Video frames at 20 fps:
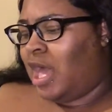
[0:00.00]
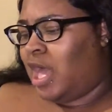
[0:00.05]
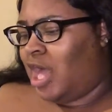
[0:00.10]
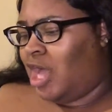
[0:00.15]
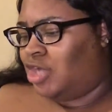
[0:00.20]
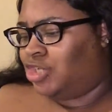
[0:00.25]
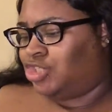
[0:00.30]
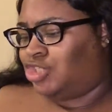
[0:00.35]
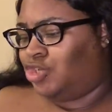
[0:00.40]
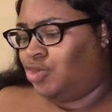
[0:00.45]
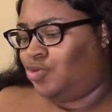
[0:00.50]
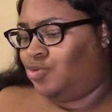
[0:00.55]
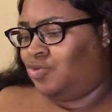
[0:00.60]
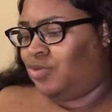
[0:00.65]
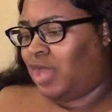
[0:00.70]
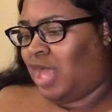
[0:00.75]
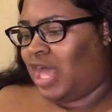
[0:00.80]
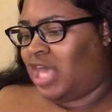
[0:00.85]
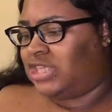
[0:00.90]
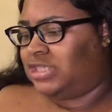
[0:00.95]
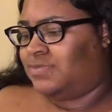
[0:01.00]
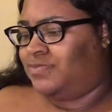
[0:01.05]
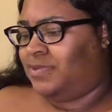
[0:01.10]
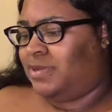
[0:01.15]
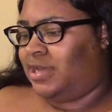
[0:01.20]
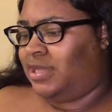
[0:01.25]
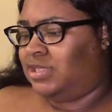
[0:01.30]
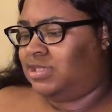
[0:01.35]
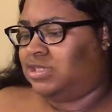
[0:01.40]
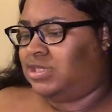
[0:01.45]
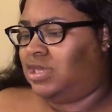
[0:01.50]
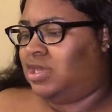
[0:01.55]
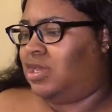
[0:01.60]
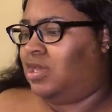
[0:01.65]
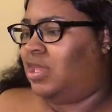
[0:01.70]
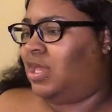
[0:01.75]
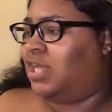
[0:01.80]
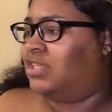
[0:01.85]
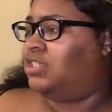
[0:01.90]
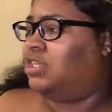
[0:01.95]
i'll show you guys but
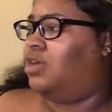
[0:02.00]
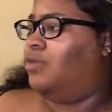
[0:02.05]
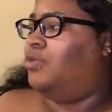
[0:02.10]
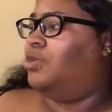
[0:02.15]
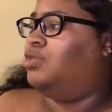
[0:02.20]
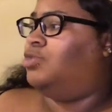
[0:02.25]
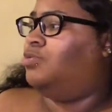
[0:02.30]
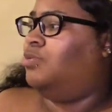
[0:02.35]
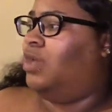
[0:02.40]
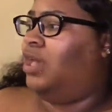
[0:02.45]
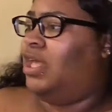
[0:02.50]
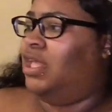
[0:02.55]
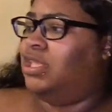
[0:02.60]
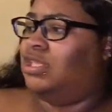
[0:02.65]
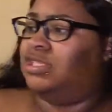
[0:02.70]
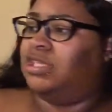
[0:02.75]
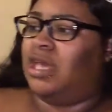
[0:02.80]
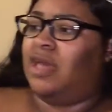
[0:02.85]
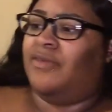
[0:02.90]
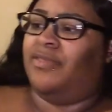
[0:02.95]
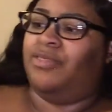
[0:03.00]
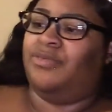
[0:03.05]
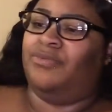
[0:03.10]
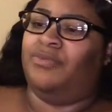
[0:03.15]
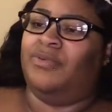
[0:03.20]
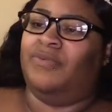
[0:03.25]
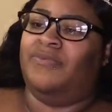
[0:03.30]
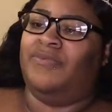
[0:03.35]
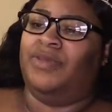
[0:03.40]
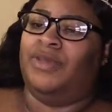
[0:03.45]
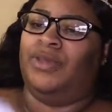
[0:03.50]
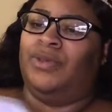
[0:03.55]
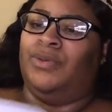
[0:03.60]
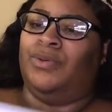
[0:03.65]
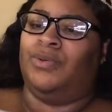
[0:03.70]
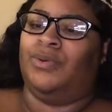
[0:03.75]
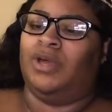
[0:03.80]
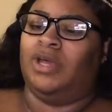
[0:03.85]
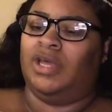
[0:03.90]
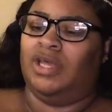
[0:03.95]
like i said i want to do an in-depth
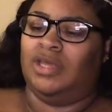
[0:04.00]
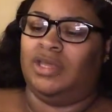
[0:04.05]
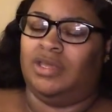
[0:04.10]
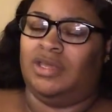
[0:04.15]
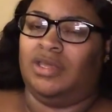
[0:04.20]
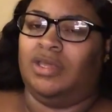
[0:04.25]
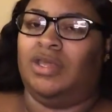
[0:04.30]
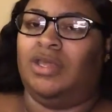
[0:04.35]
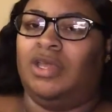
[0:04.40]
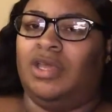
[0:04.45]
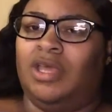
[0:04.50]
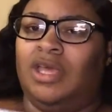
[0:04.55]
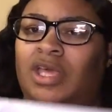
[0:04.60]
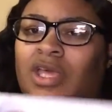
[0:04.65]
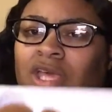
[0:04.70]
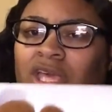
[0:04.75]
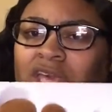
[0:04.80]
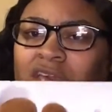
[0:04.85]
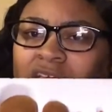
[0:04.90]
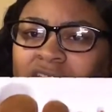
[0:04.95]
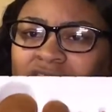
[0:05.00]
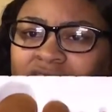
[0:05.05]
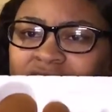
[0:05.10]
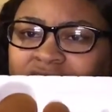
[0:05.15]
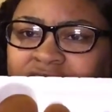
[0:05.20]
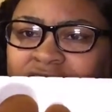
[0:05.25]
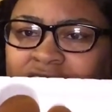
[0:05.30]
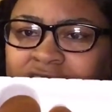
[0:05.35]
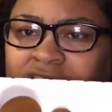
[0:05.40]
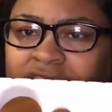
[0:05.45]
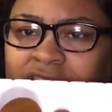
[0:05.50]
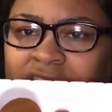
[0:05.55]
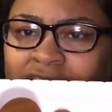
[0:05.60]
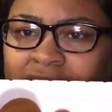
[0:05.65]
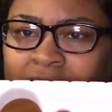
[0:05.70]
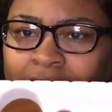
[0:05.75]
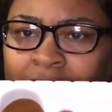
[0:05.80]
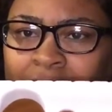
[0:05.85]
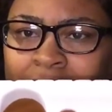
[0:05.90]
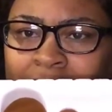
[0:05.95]
review and this is
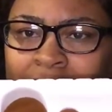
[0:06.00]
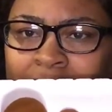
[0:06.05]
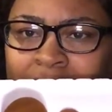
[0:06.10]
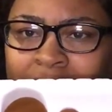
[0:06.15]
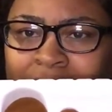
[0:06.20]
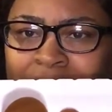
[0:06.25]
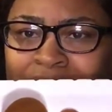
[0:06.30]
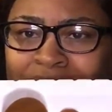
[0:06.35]
them